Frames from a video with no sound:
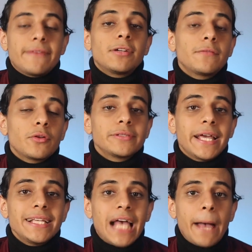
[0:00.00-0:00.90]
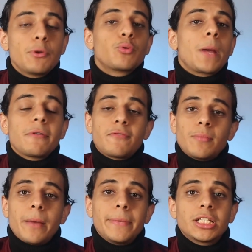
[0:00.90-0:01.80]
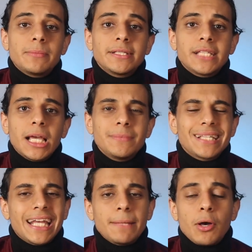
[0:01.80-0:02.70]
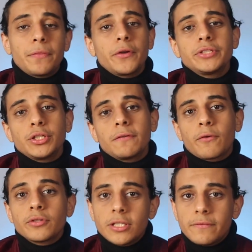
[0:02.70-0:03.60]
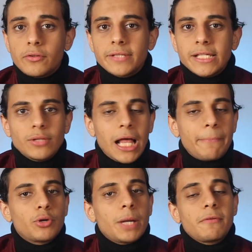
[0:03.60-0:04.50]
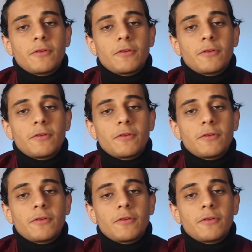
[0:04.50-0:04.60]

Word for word: Seven of those days happen right before my midterm exams and about 13 or 14 of those days will happen right